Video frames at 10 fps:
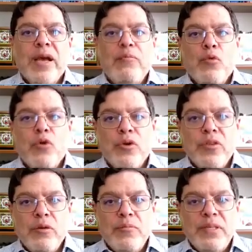and
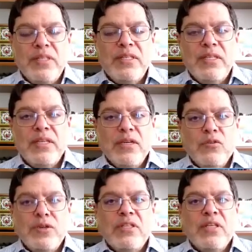they'll be seen
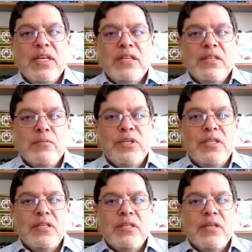increasingly as
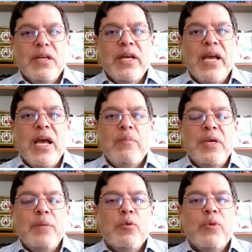complicit, and
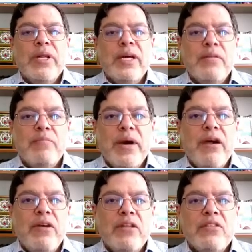people will
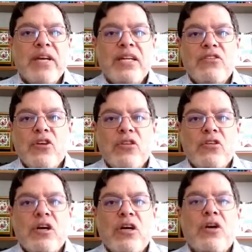admire
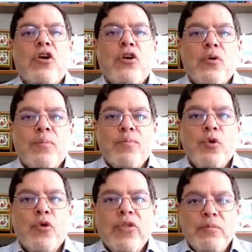Ansarullah
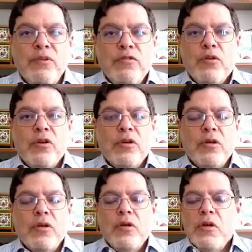more than before.
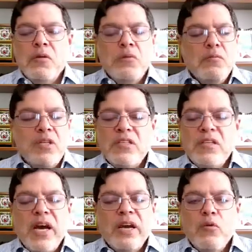This is
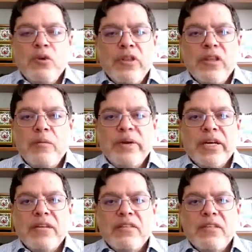not a war that the
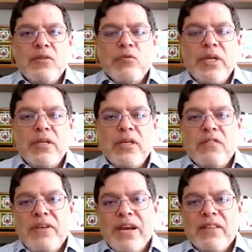Americans can win.
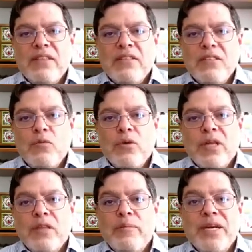In fact, this is a war
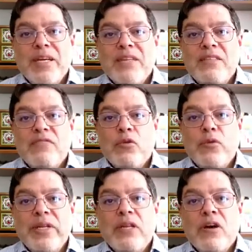that the Americans have
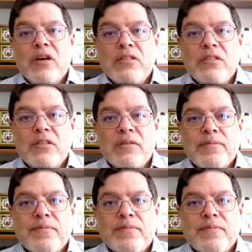already lost.